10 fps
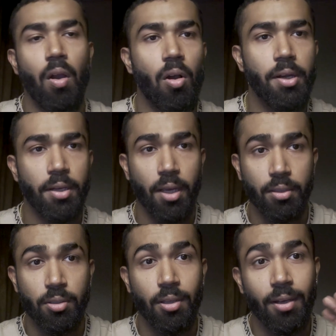Alright
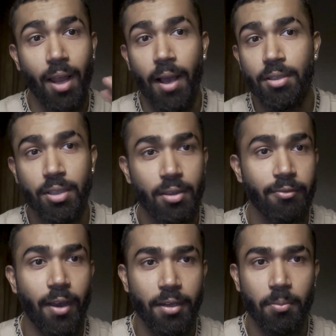guys, the last and the
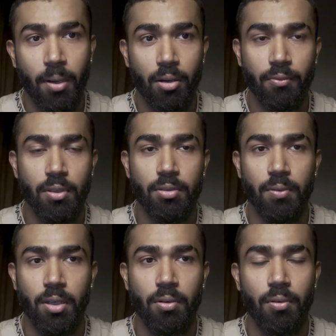final part of this
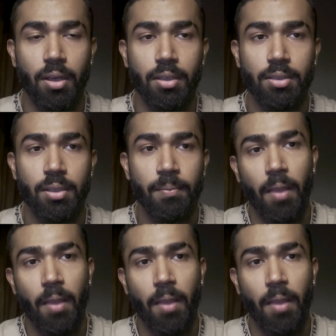video is,